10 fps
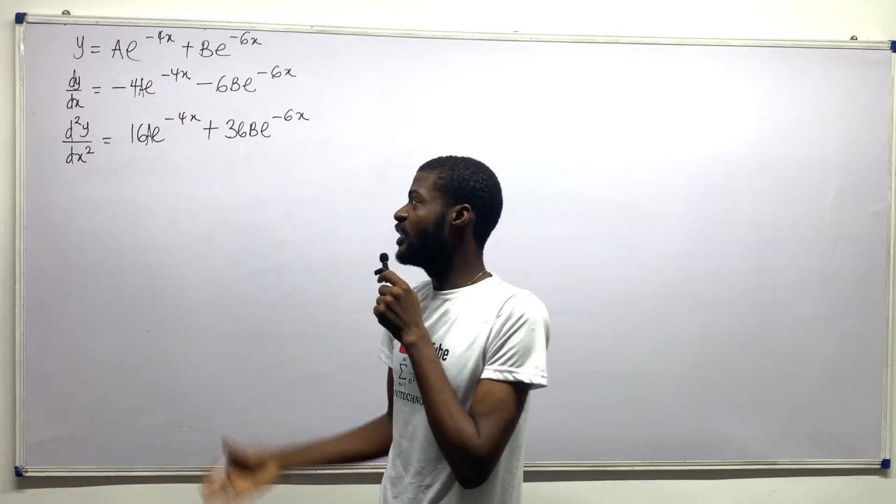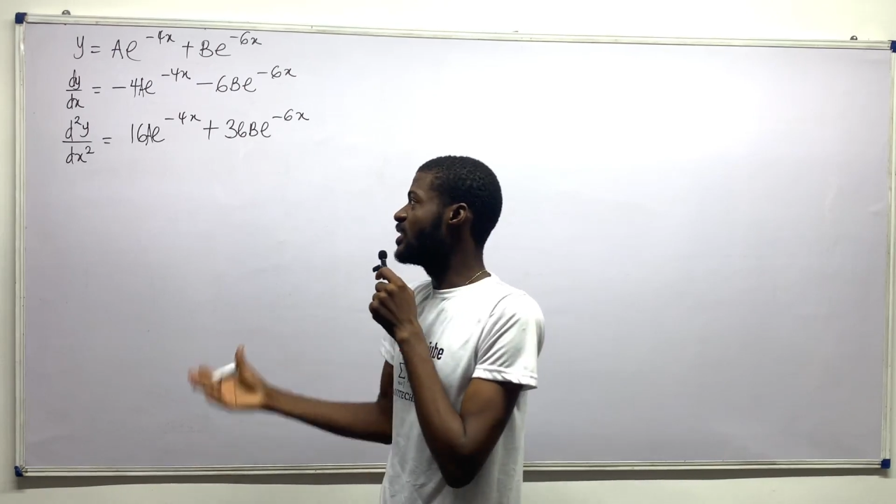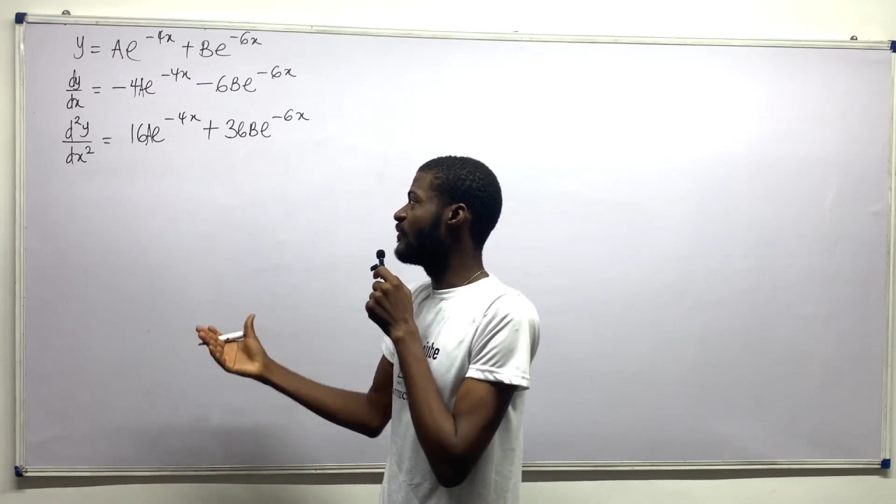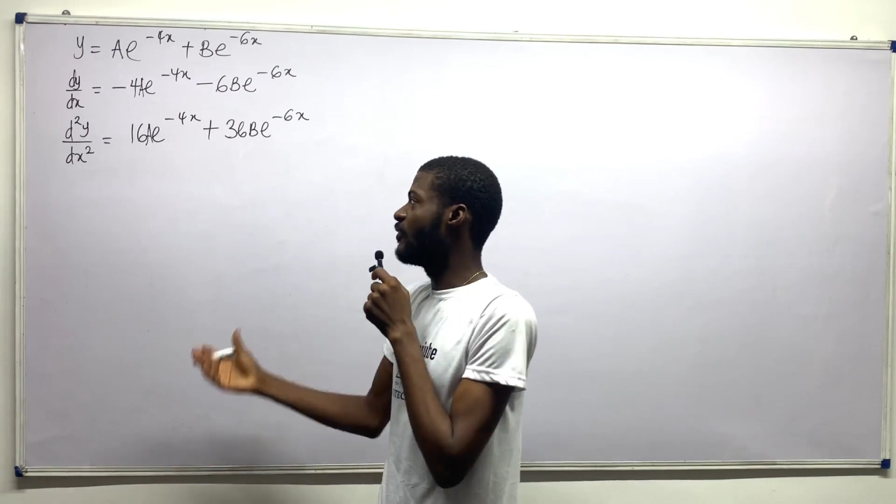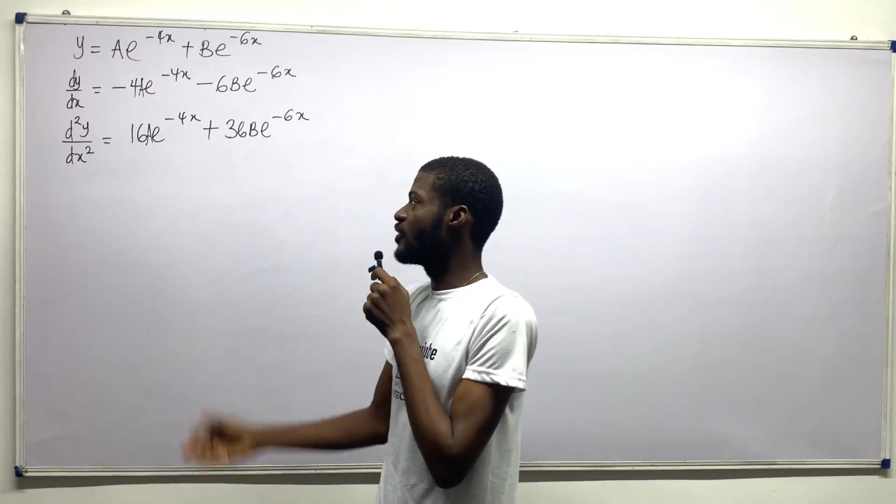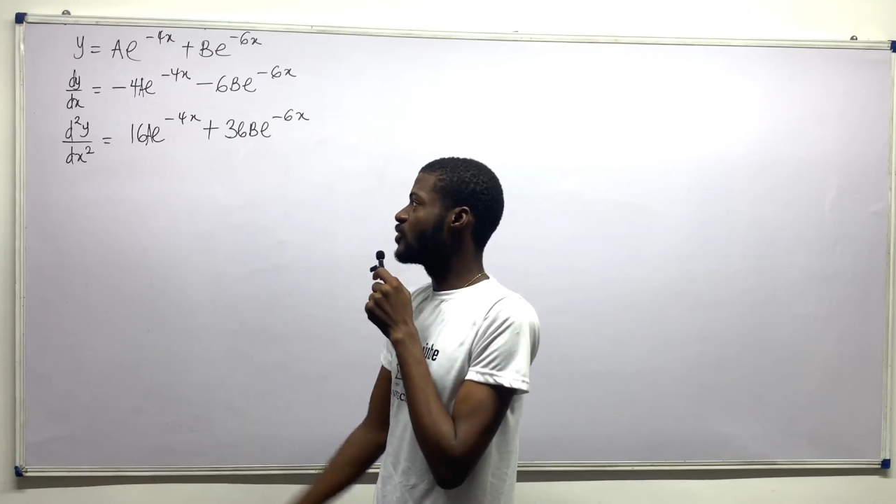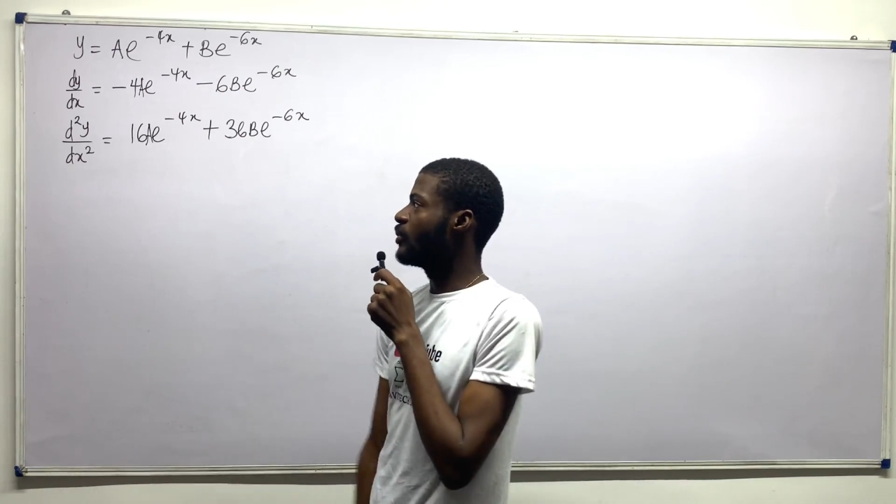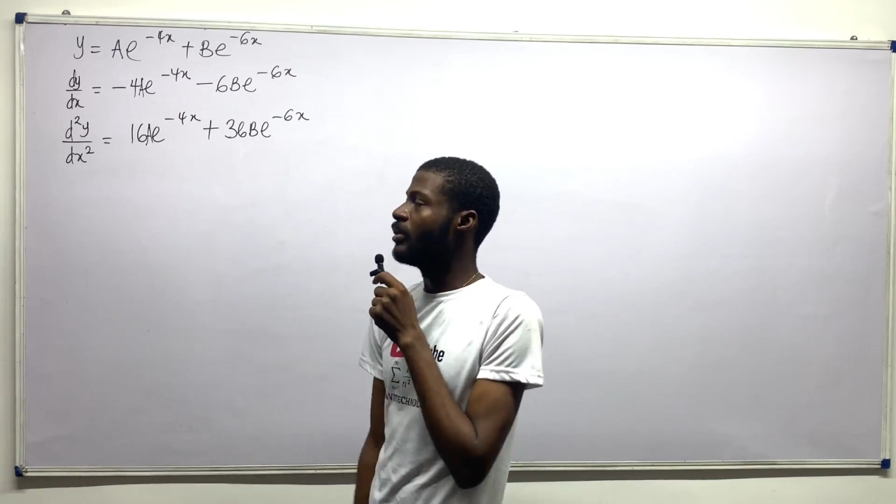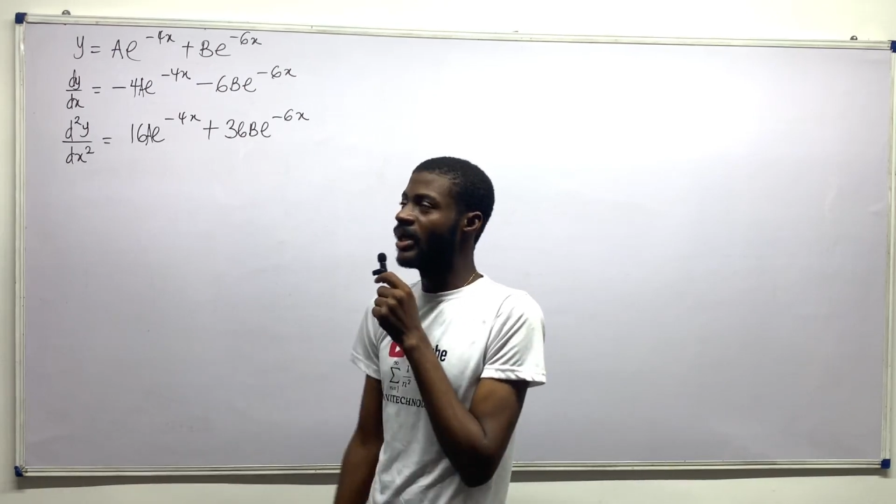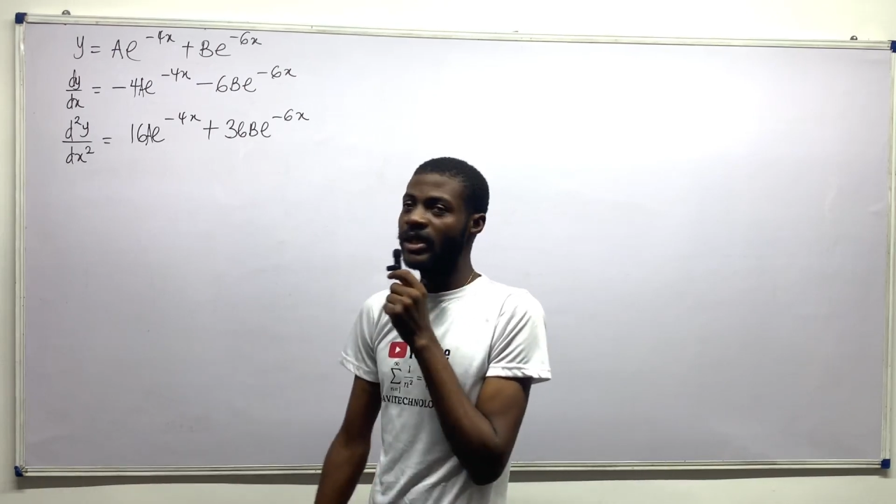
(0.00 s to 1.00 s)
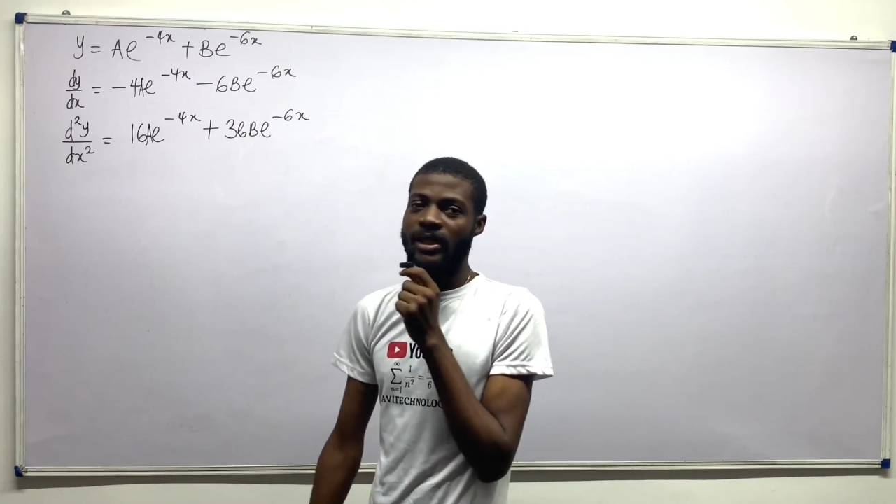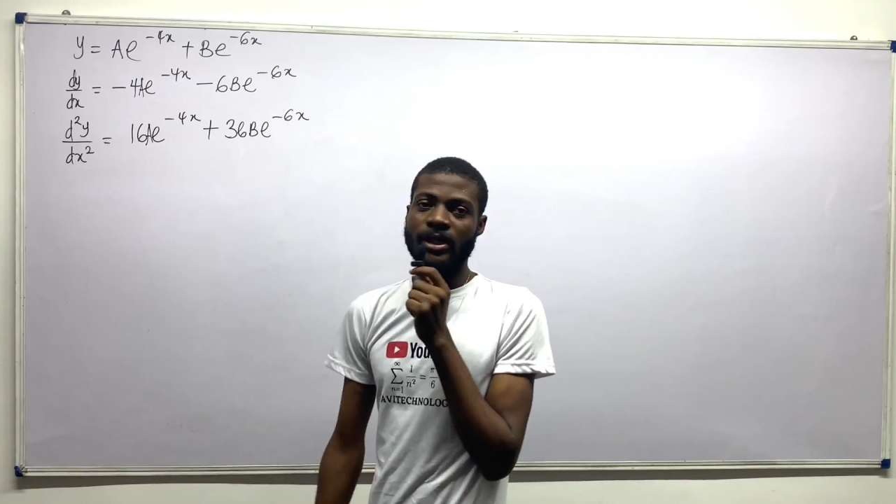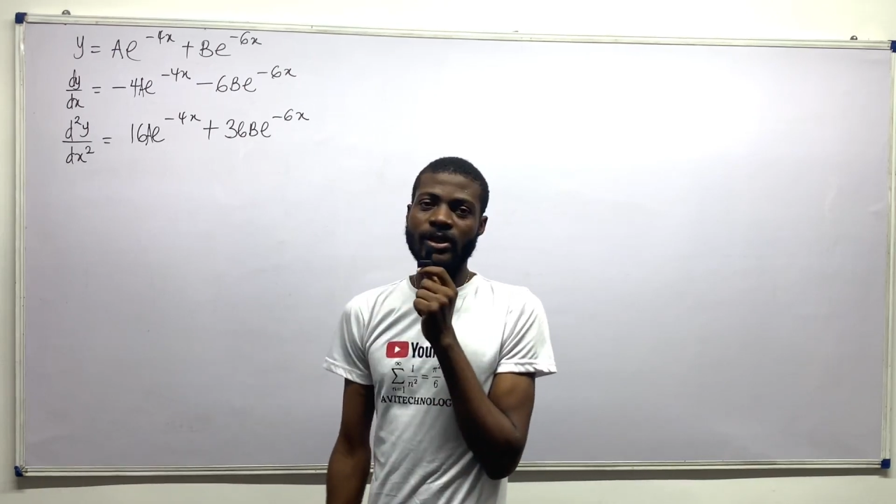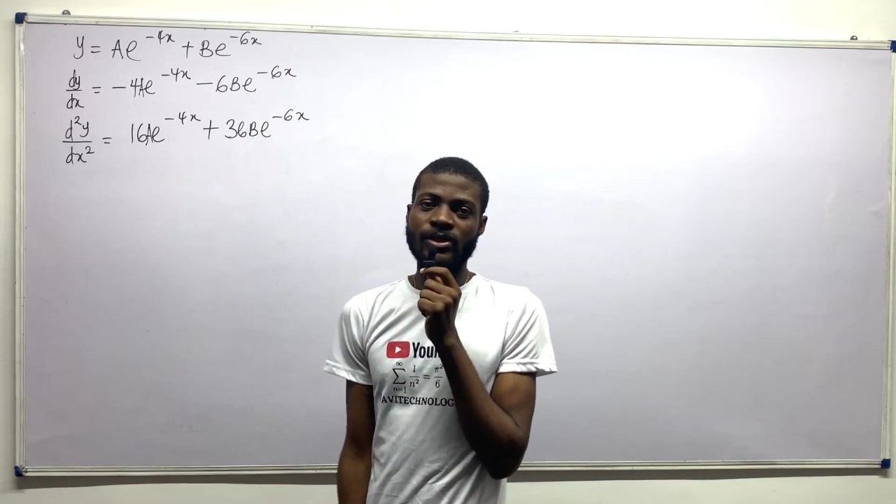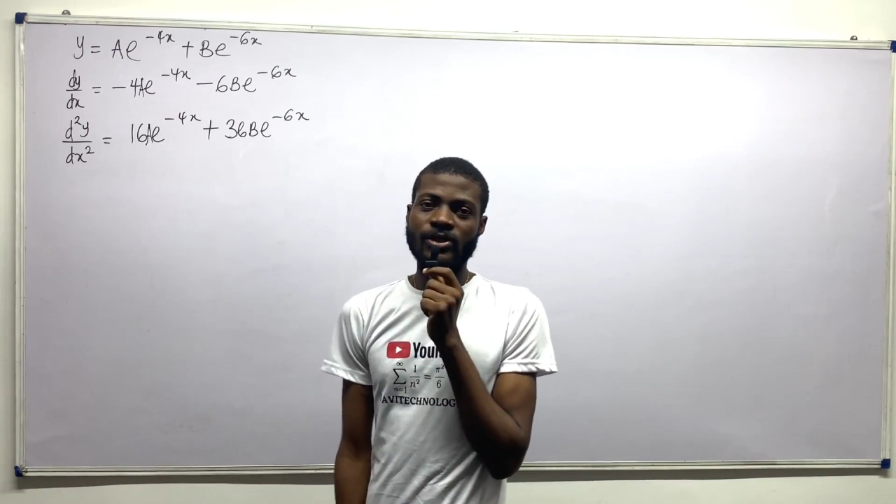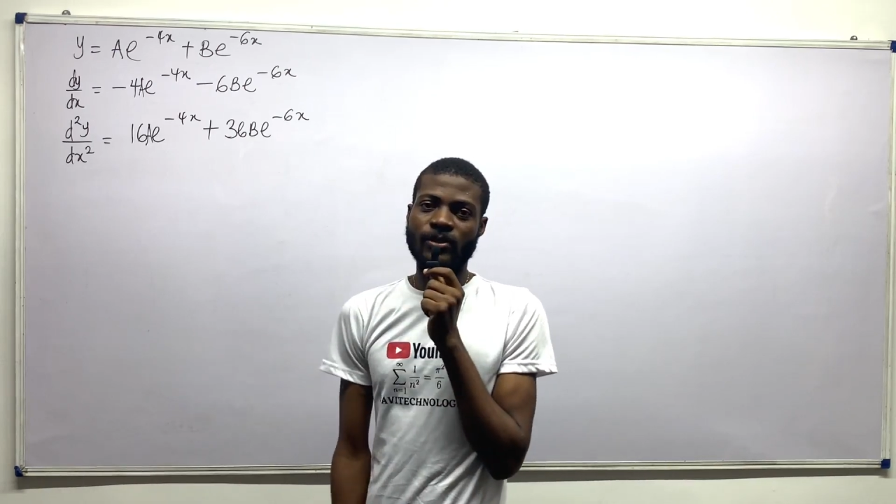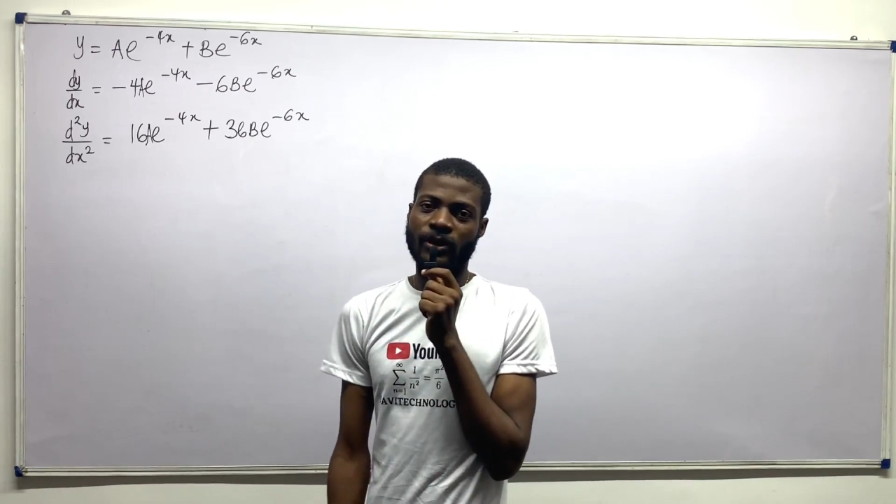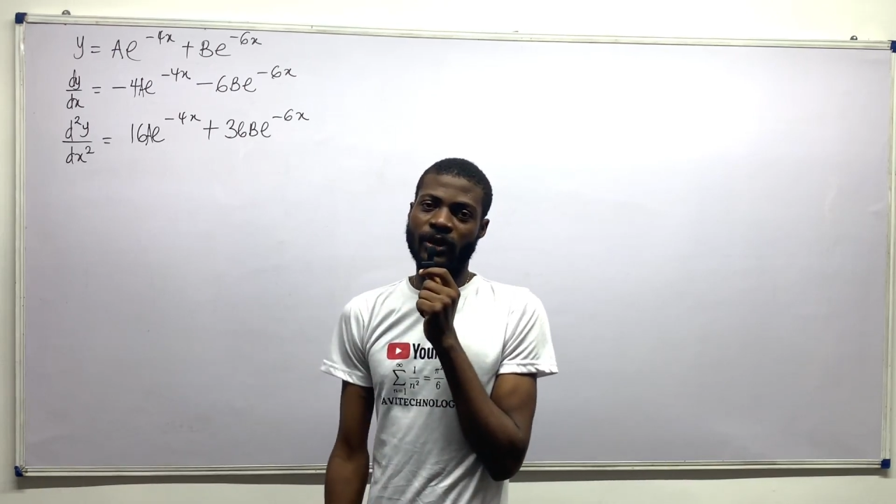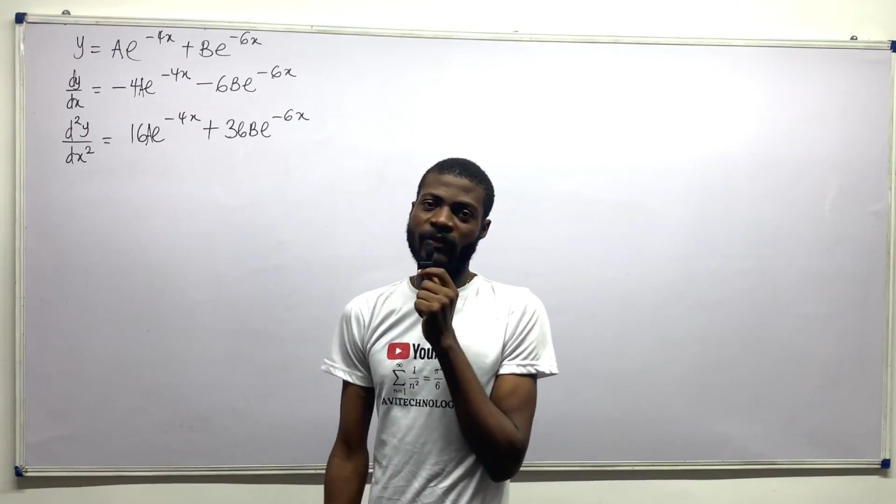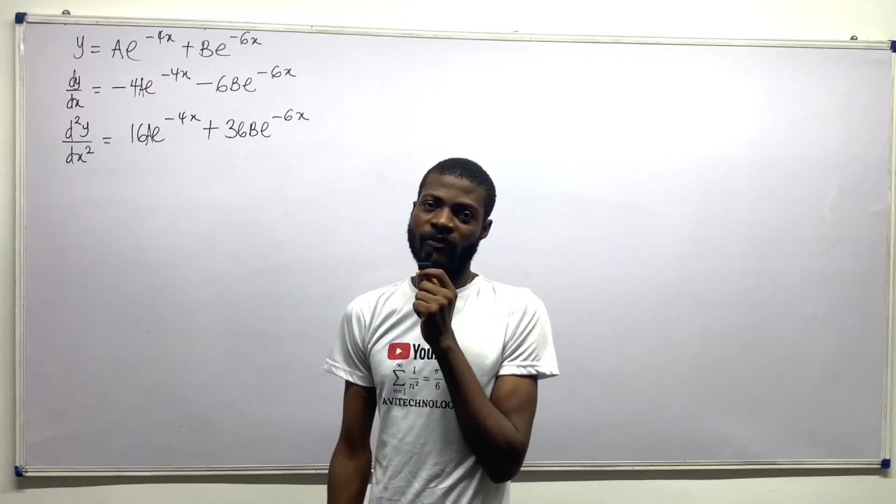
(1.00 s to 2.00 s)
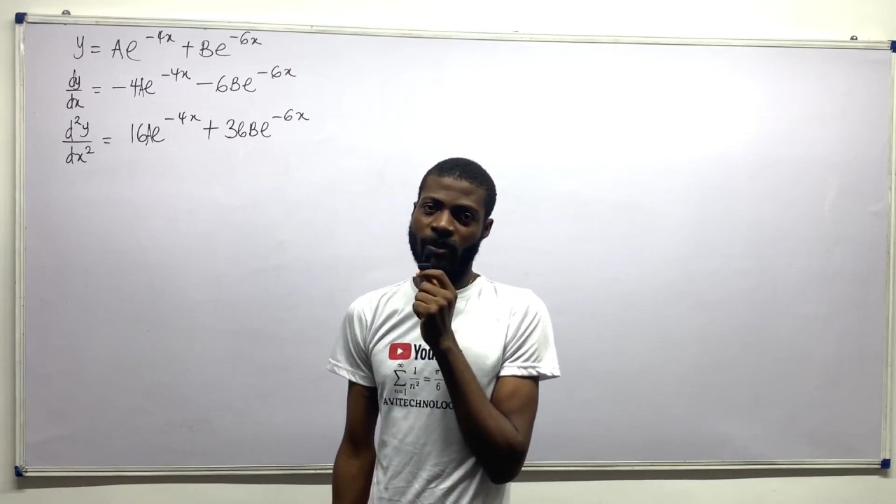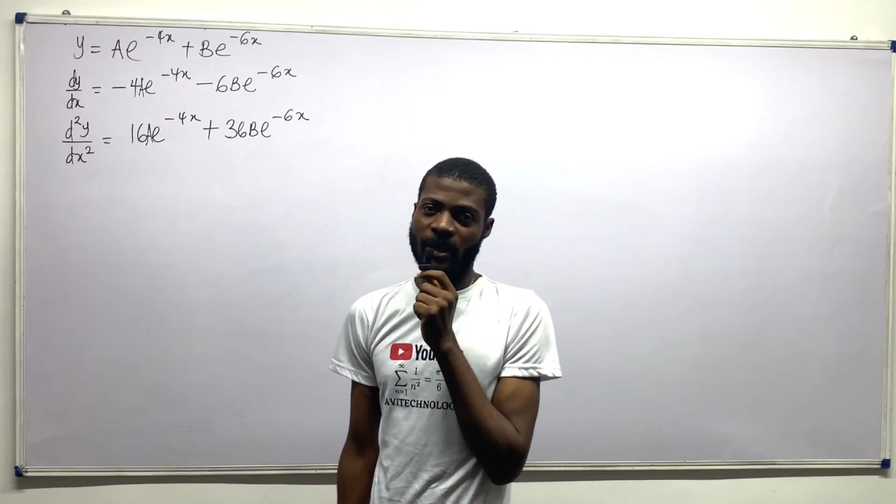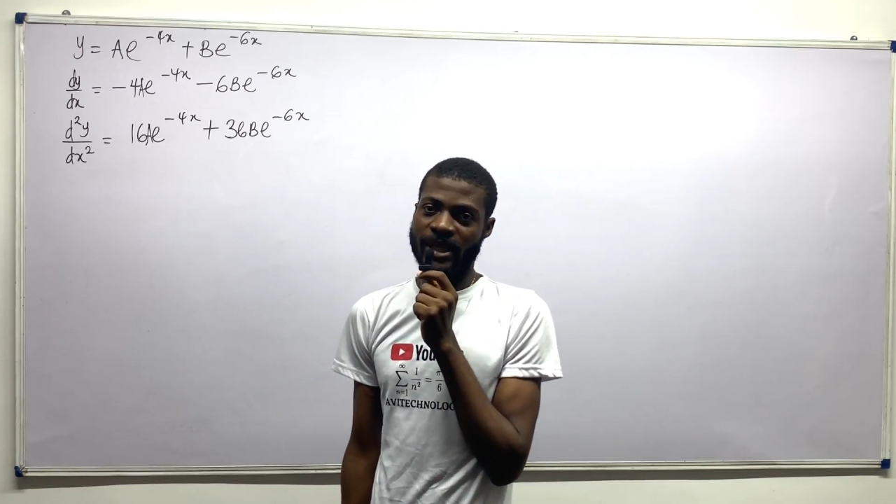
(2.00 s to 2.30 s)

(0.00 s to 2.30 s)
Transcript: easy for us to make subject of the formula.